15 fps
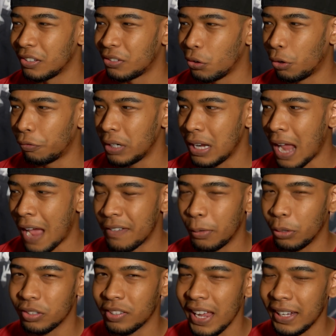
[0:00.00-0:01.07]
Storm 3 have
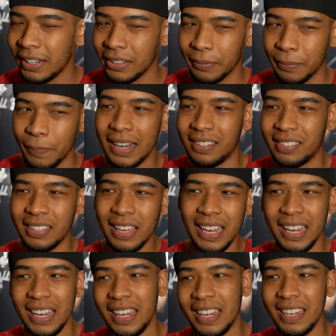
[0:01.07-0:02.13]
the most tech? I'd
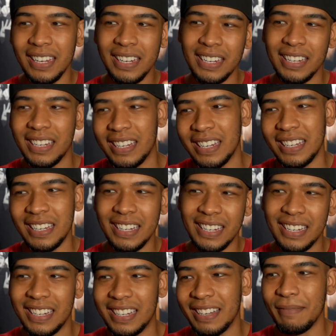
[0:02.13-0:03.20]
say
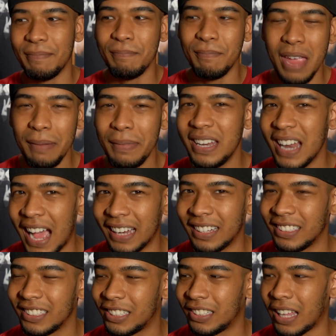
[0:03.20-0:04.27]
maybe
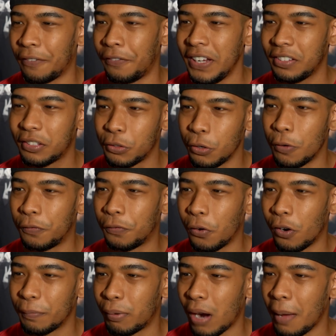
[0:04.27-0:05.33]
not, because I think Storm
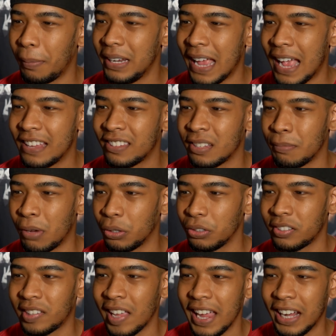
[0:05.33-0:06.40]
4 probably has the
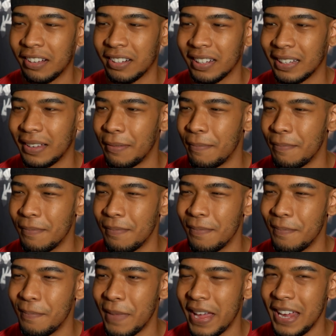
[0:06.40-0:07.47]
most tech,
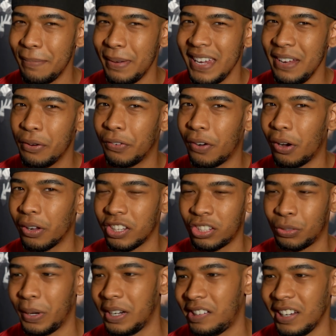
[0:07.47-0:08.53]
maybe with all the
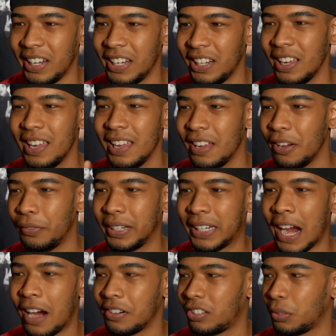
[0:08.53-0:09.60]
switching, with
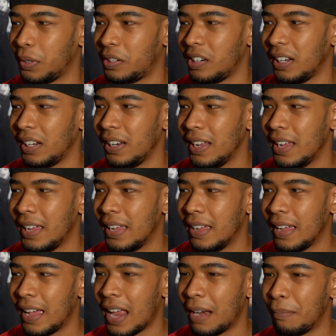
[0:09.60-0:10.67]
the character switching,
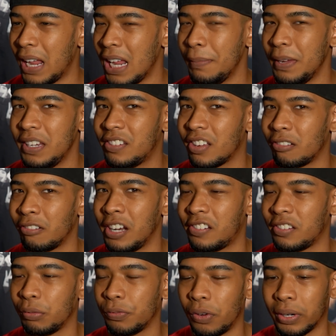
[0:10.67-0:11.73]
and maybe
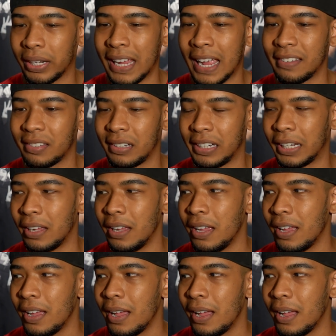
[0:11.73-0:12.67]
Generations with all the canceling.